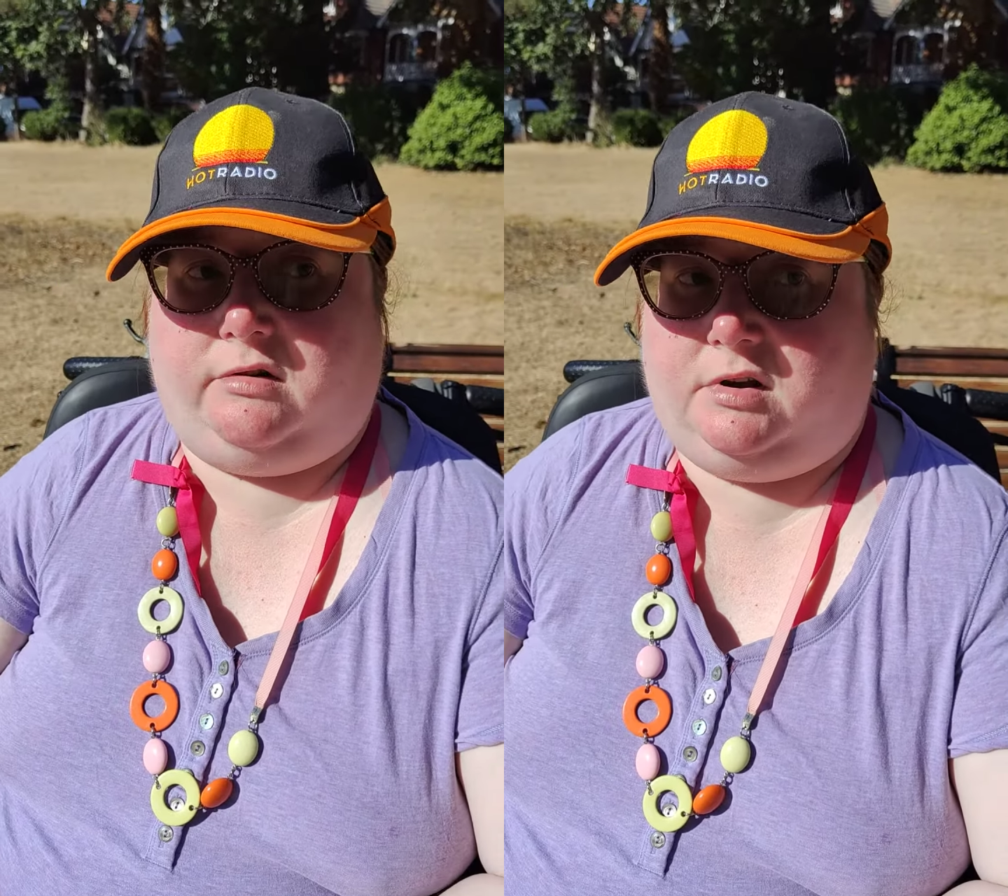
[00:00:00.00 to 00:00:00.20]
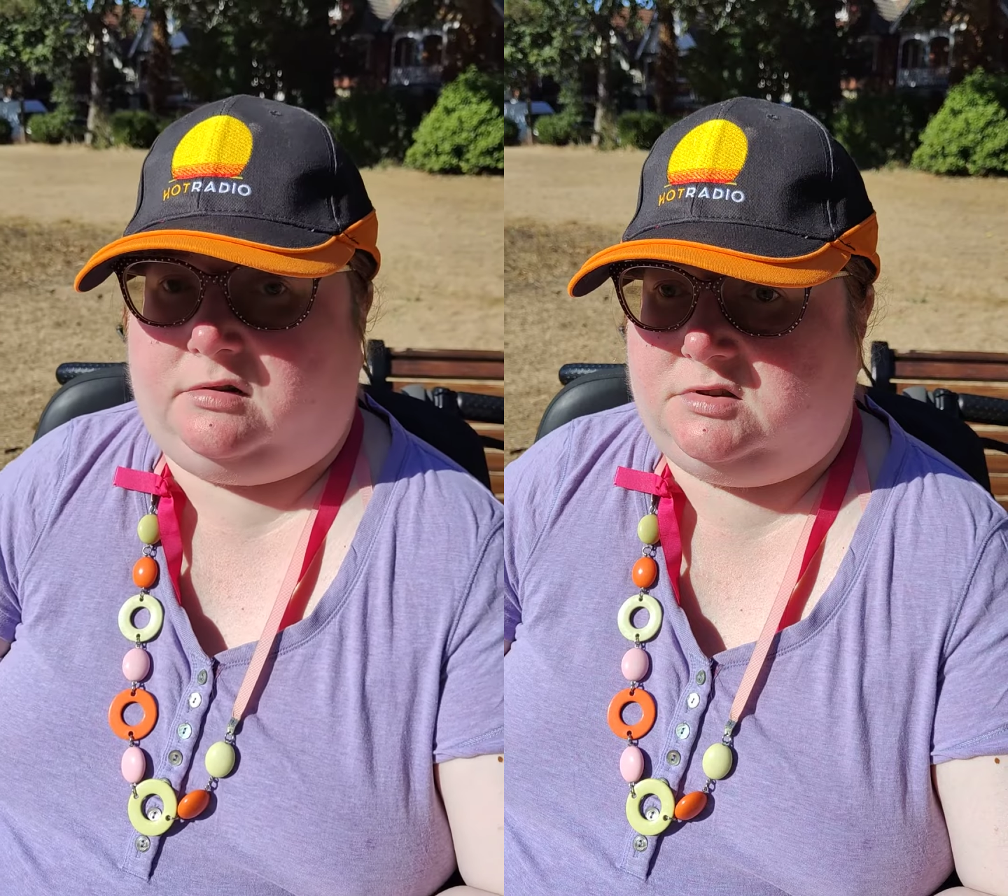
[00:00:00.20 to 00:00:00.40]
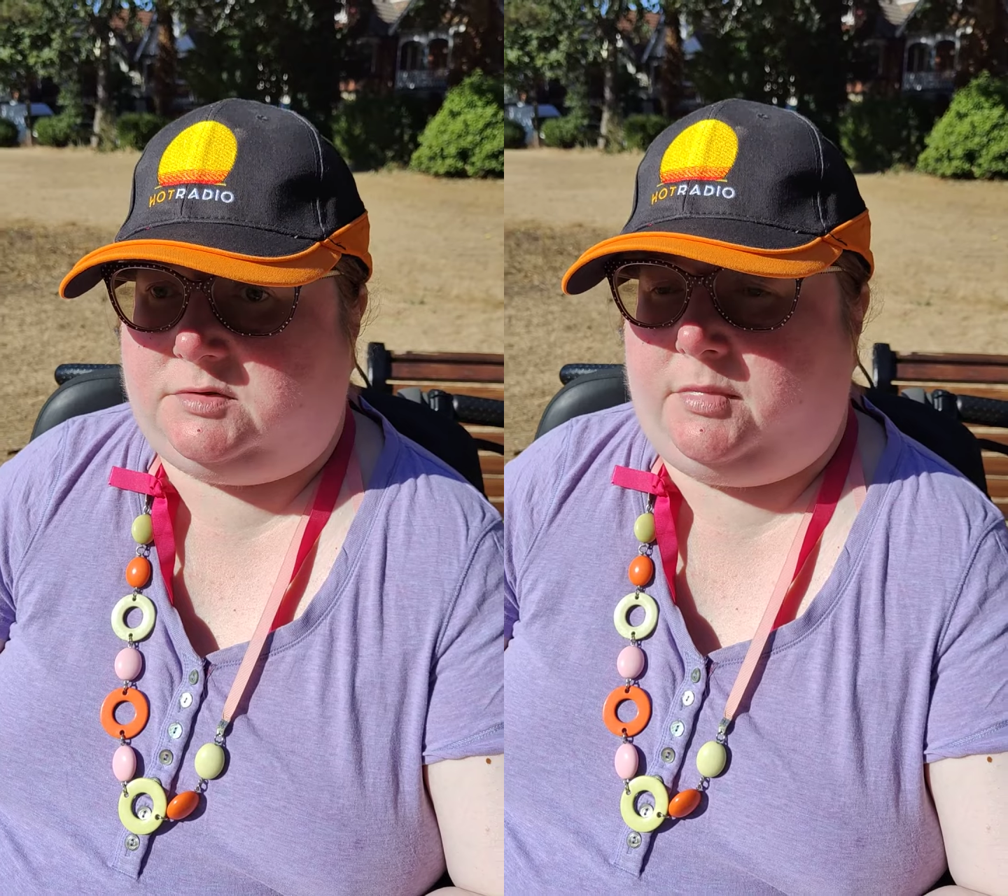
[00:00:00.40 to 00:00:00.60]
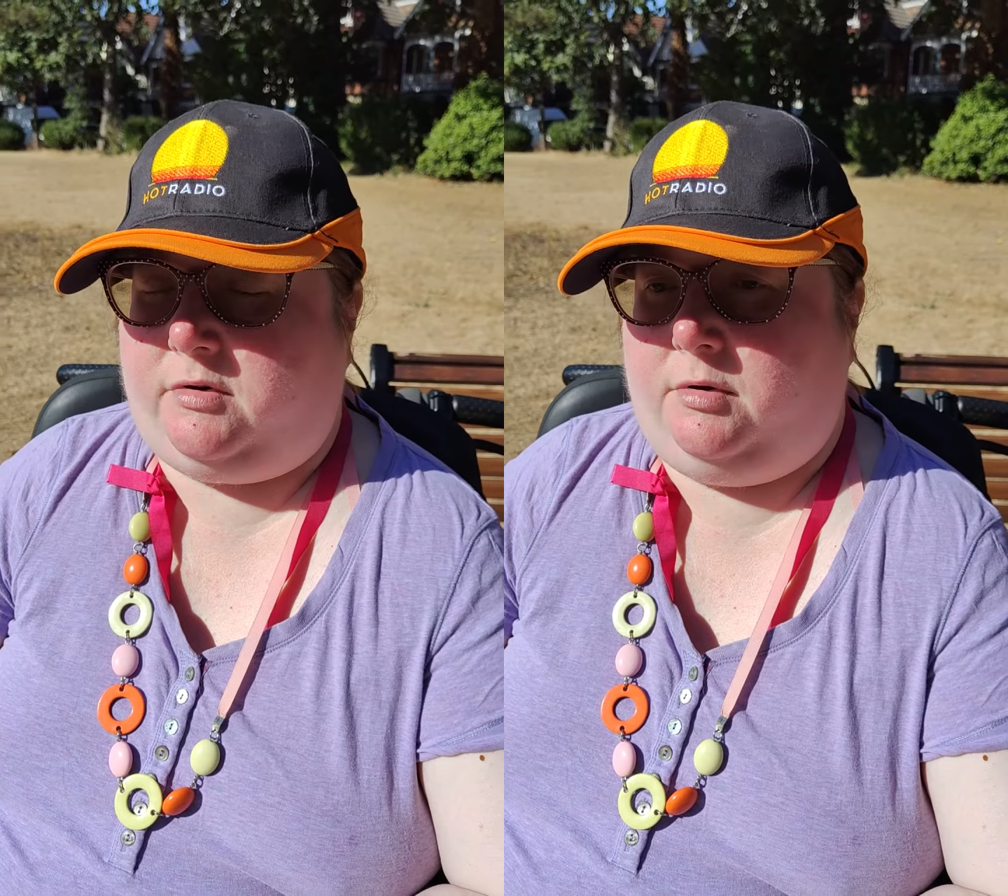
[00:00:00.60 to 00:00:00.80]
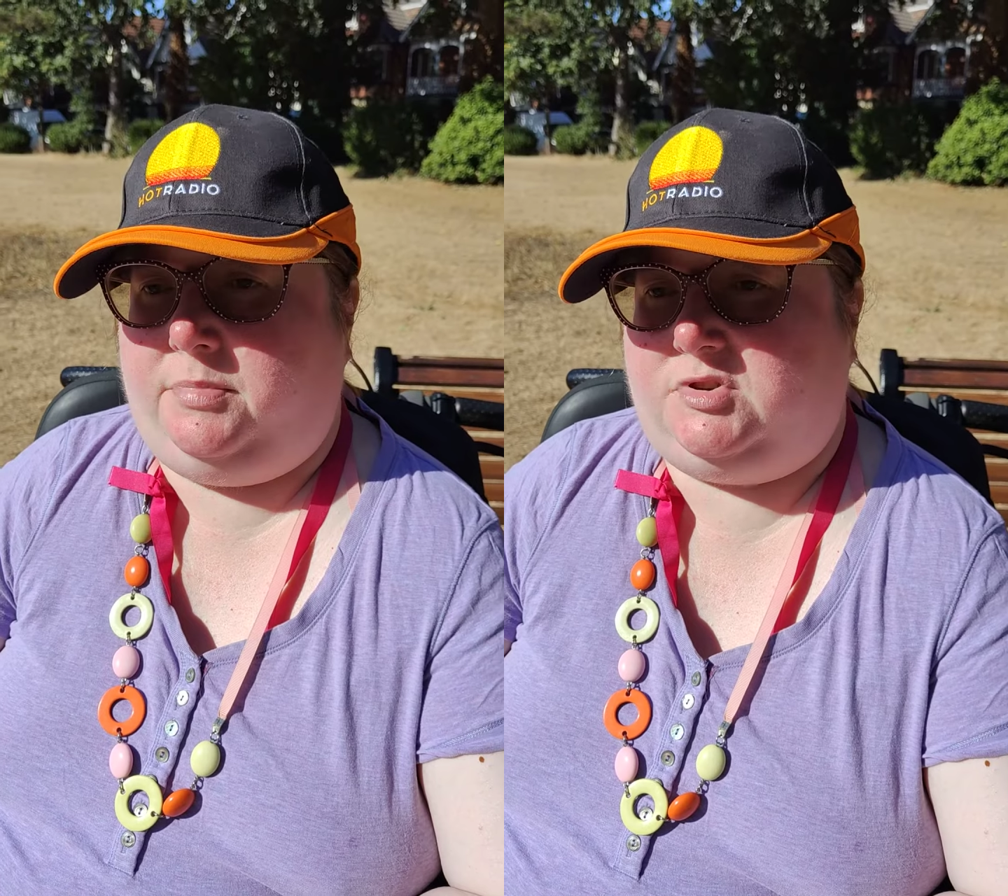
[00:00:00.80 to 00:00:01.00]
going on
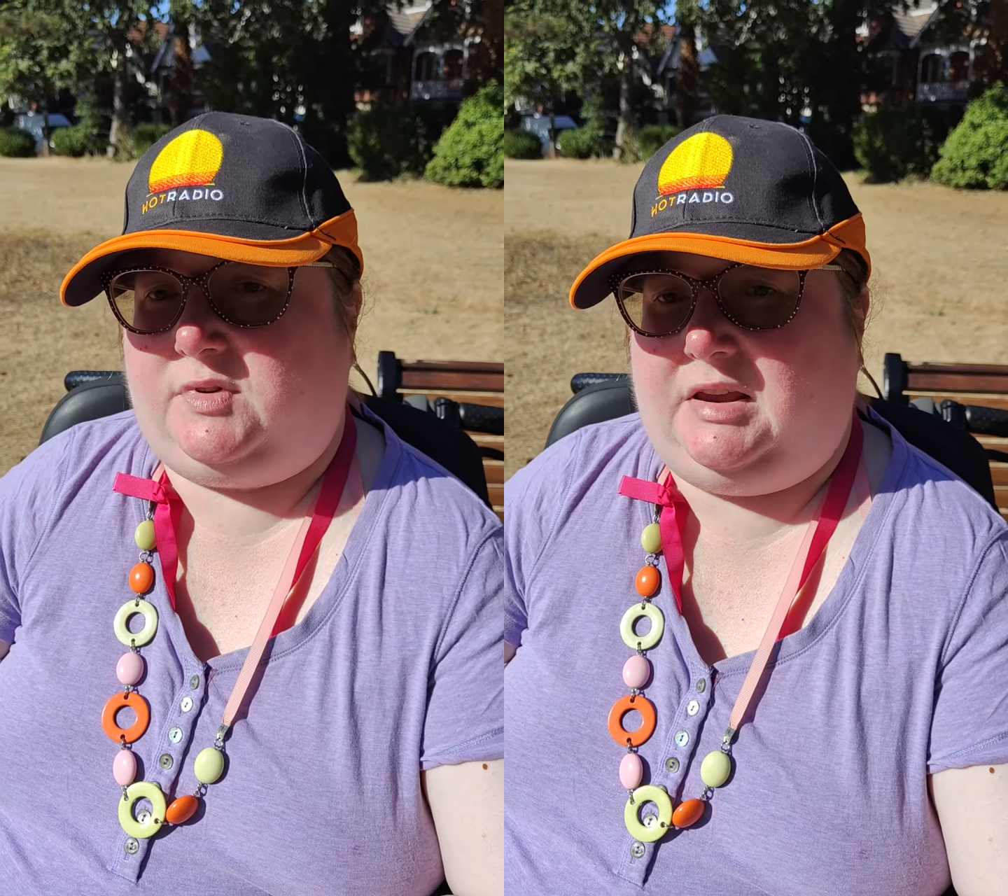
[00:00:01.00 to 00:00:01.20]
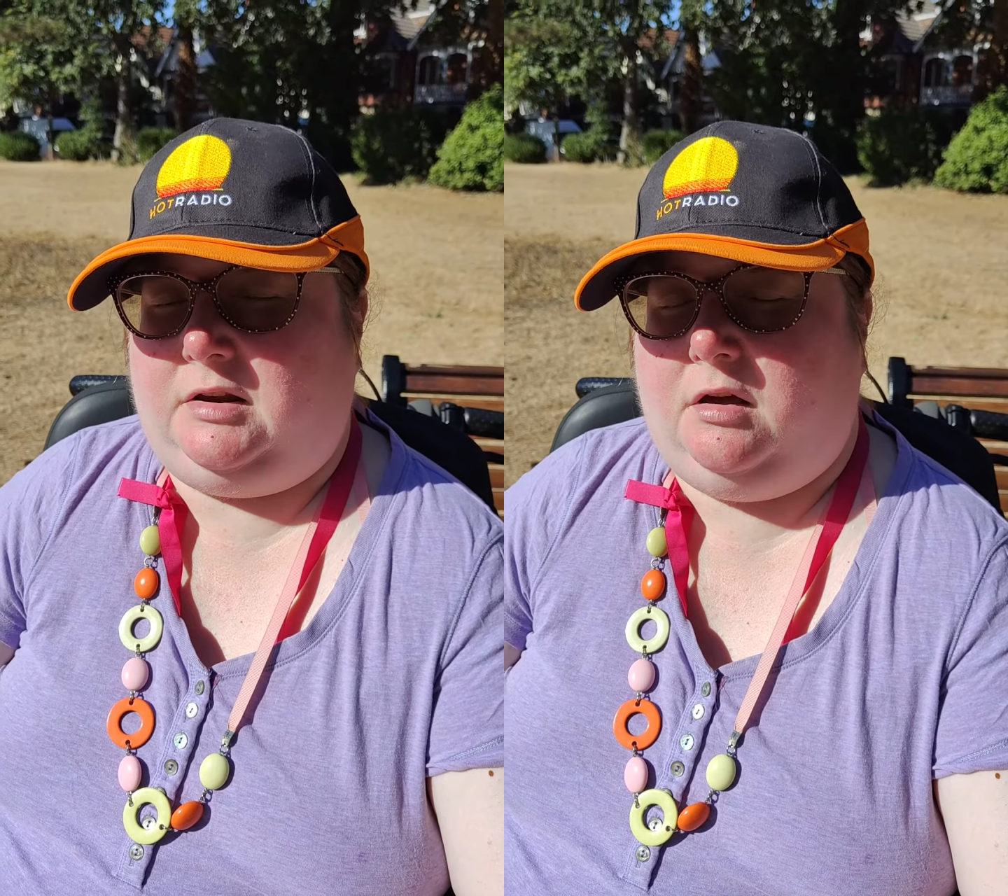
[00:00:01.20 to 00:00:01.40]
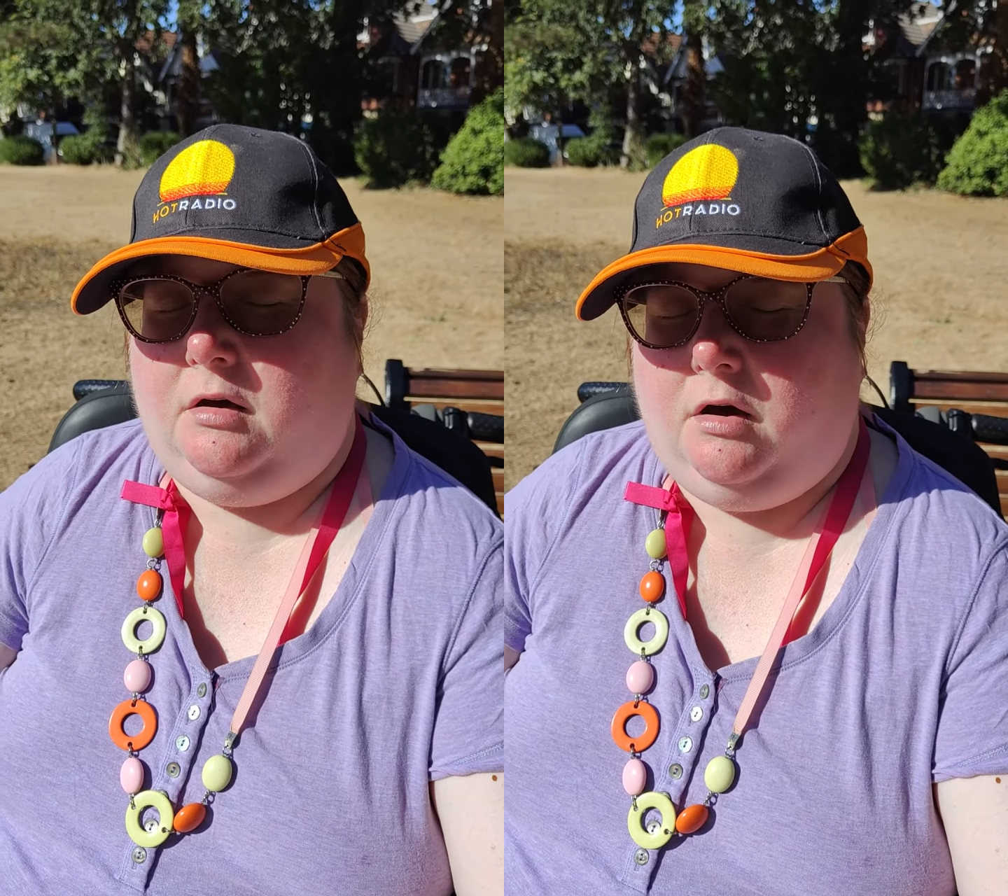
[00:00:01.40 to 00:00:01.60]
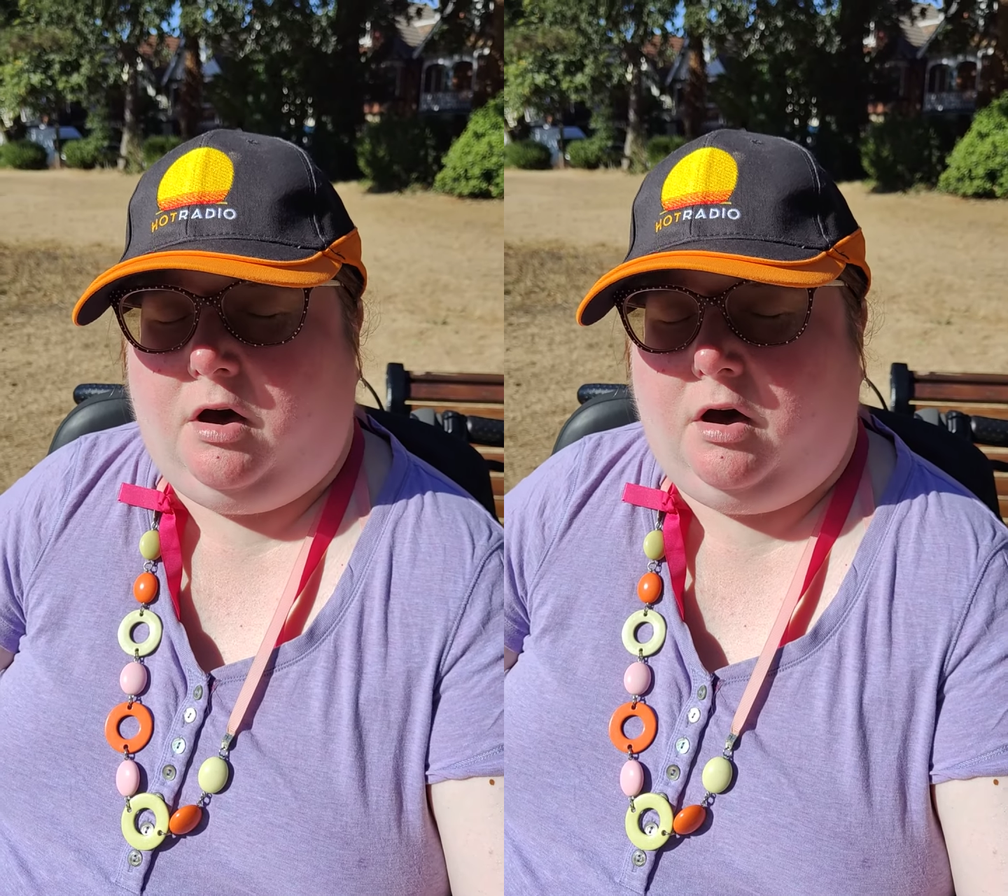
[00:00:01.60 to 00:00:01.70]
tomorrow between